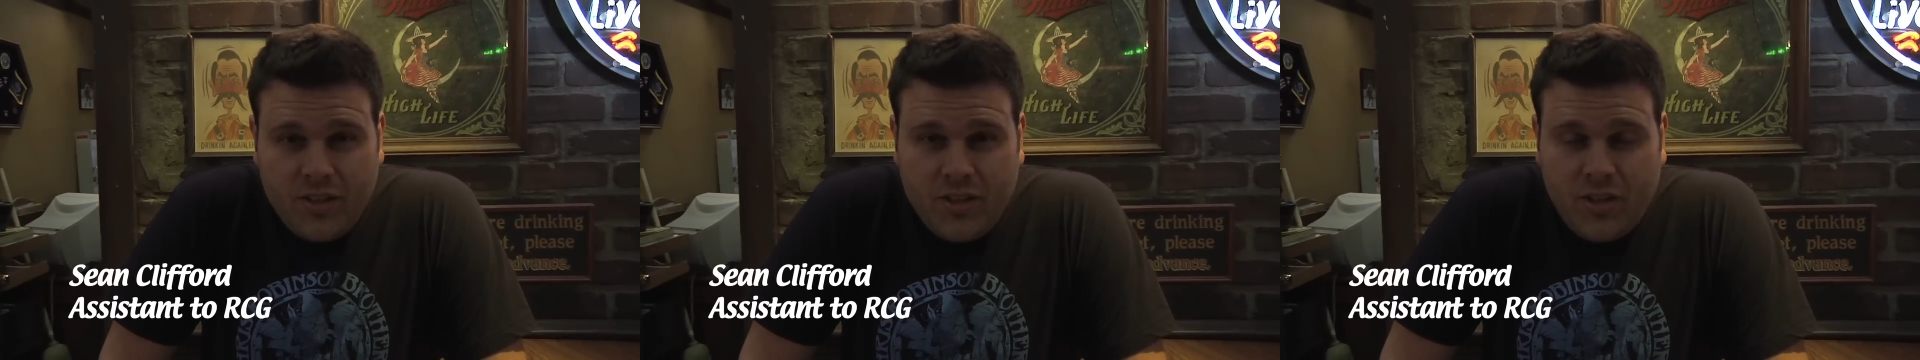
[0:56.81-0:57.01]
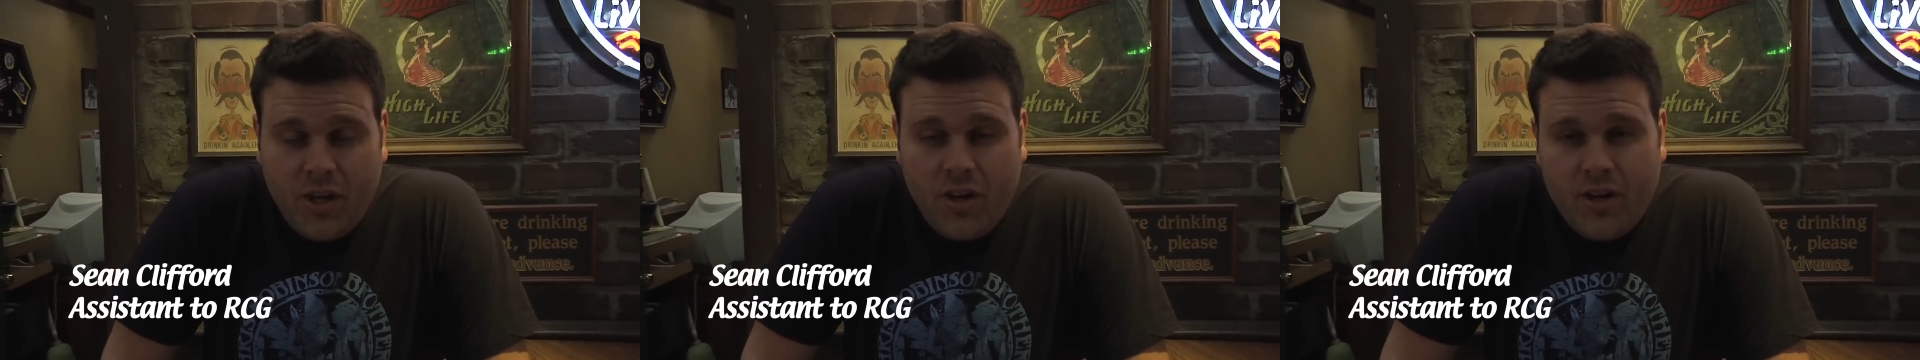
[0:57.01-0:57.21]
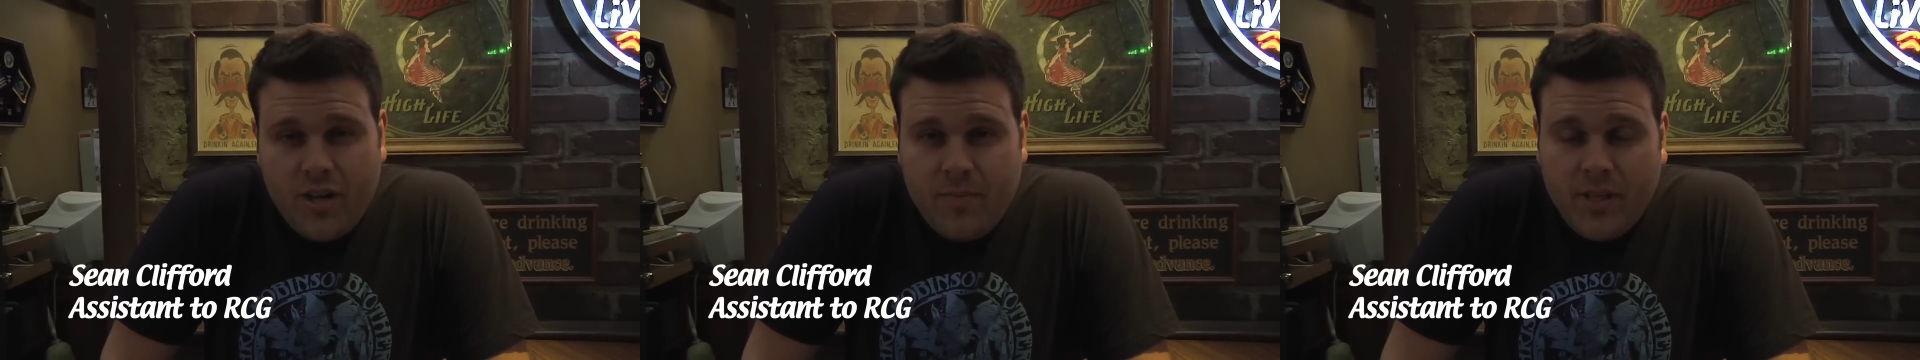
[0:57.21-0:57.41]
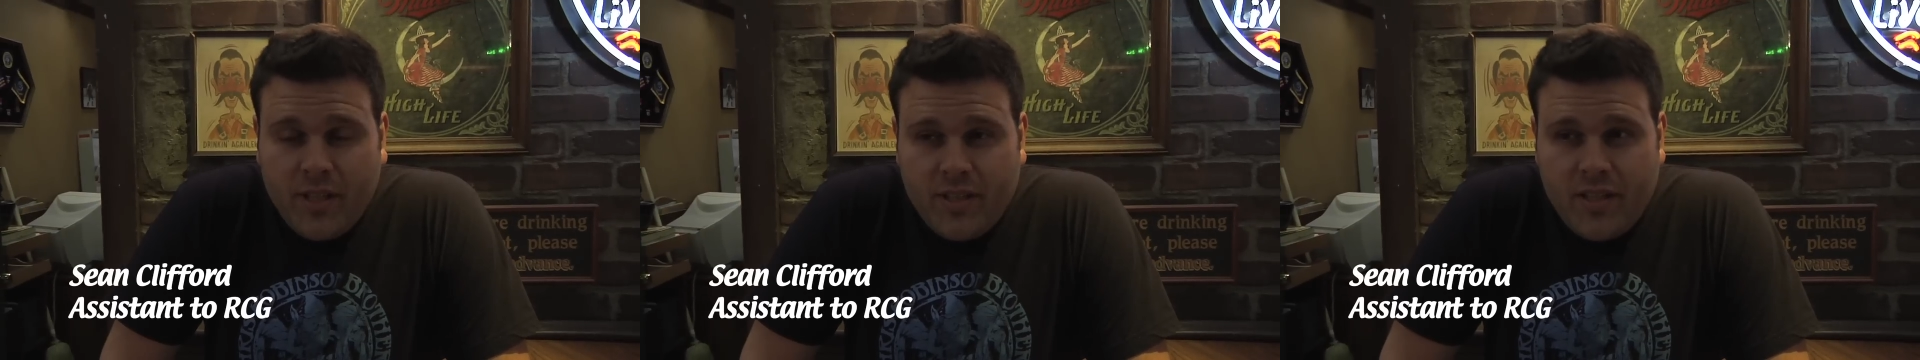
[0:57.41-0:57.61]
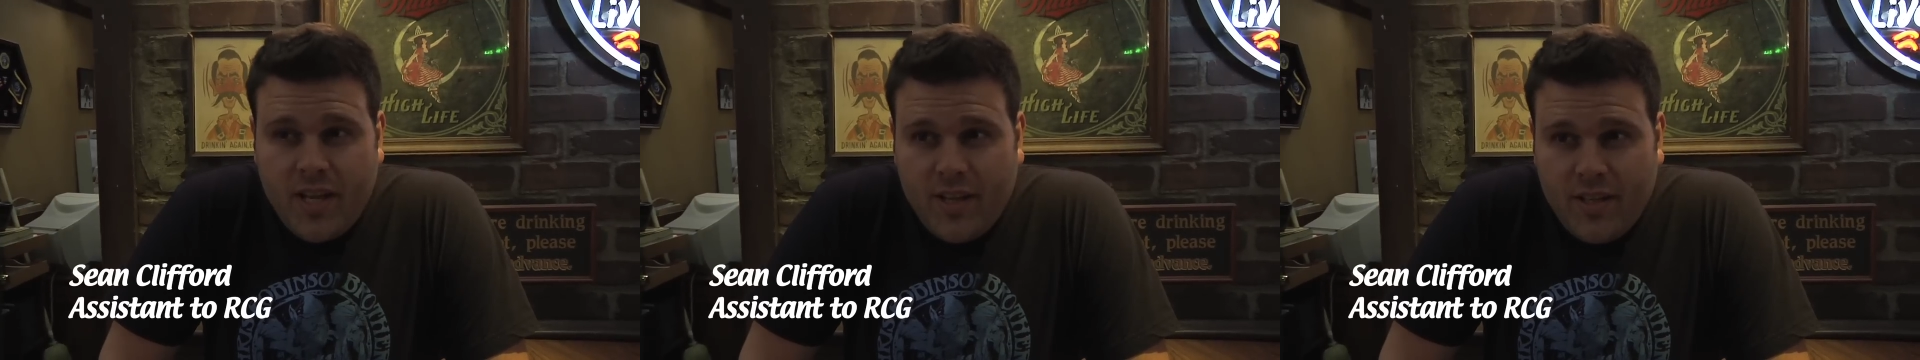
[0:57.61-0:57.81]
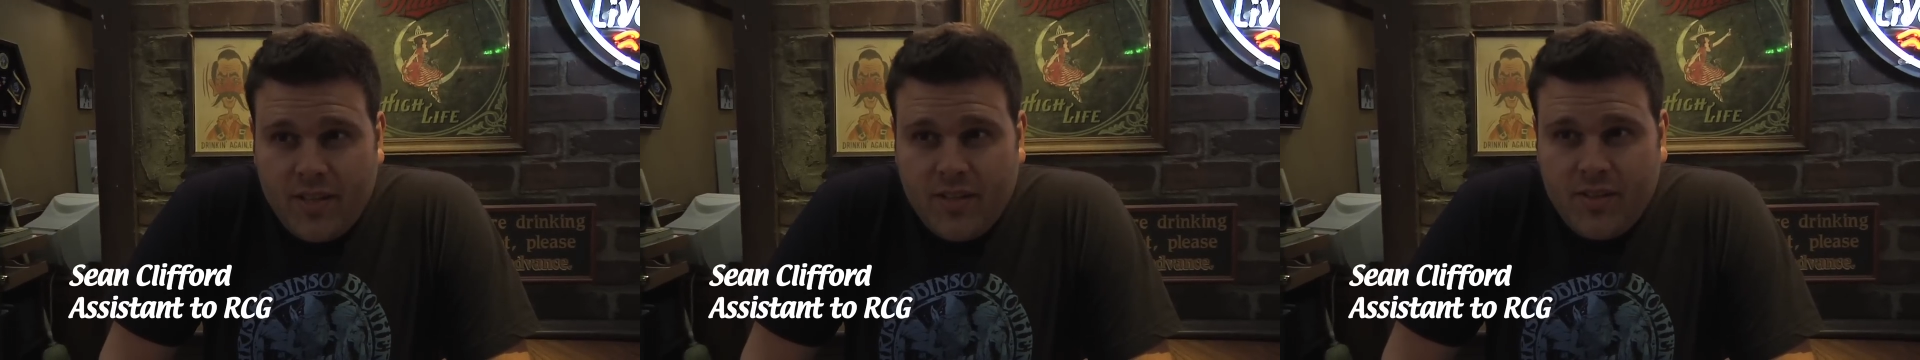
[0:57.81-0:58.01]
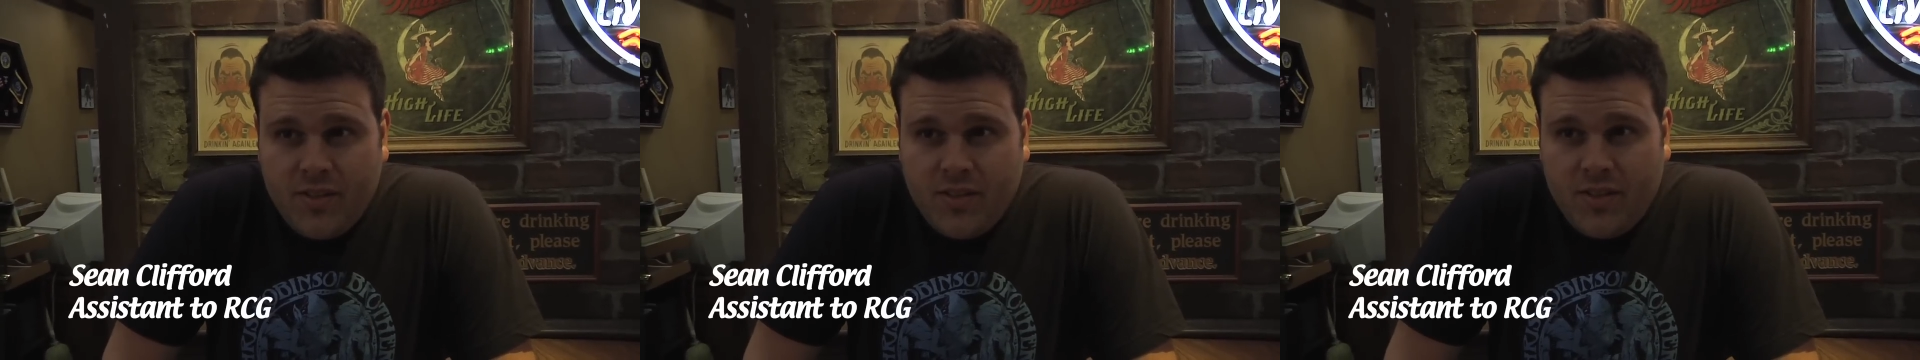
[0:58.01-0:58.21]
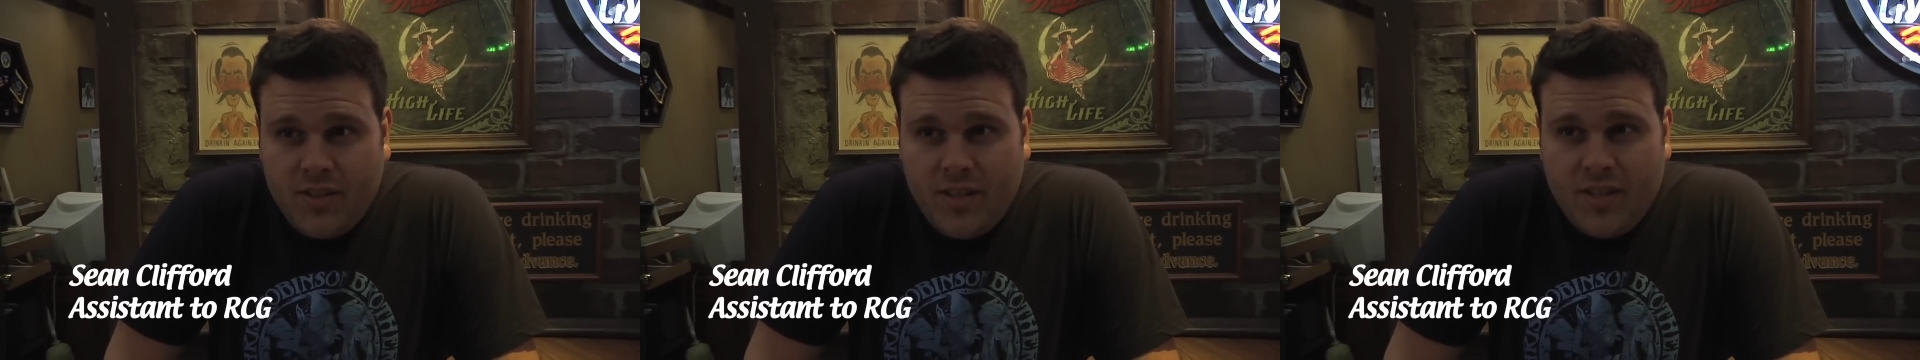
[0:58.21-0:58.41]
Chardee
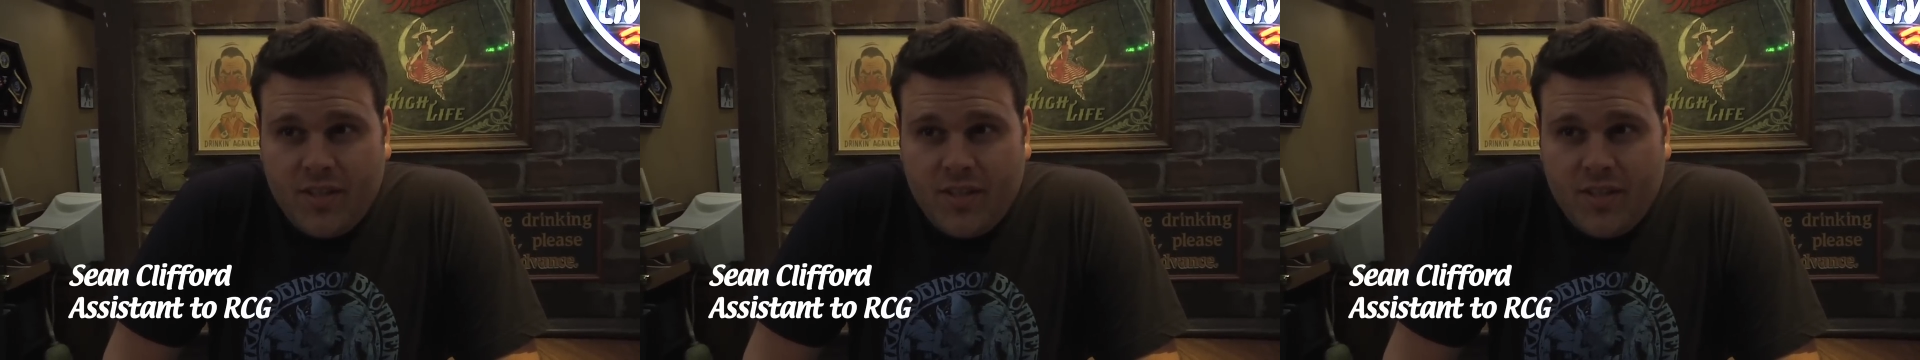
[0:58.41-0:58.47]
MacDennis